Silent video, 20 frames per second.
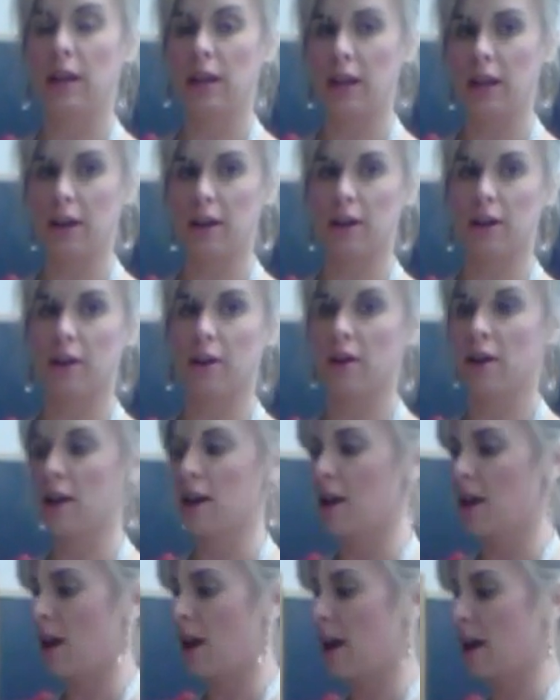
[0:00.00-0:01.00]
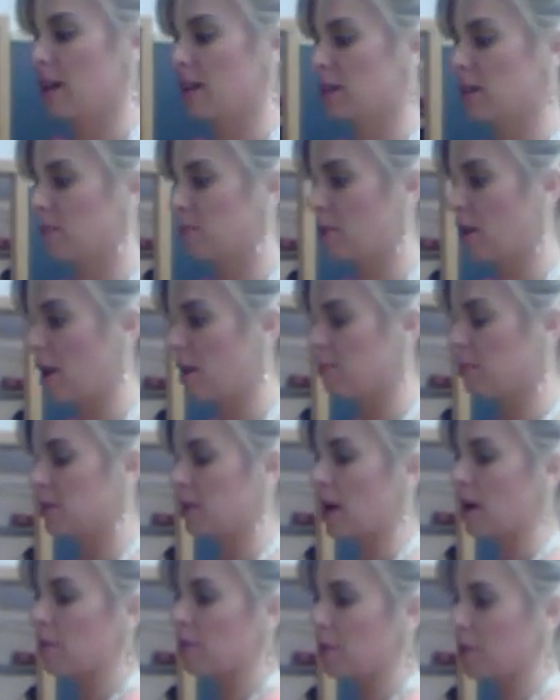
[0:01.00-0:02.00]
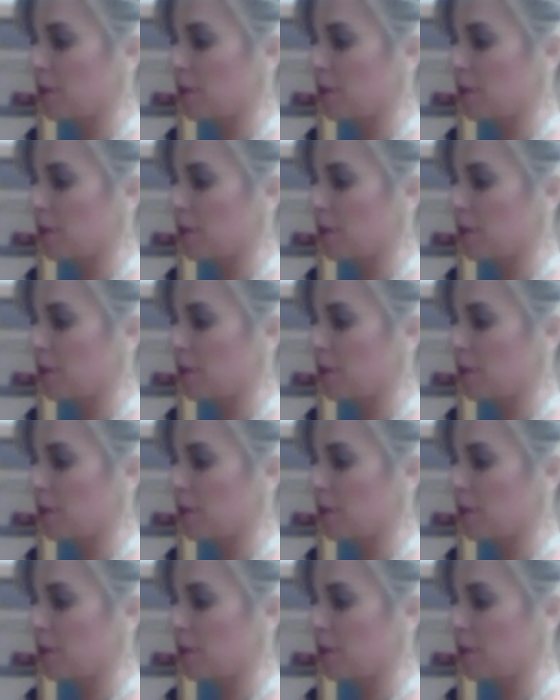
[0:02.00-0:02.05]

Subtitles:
here, and sometimes that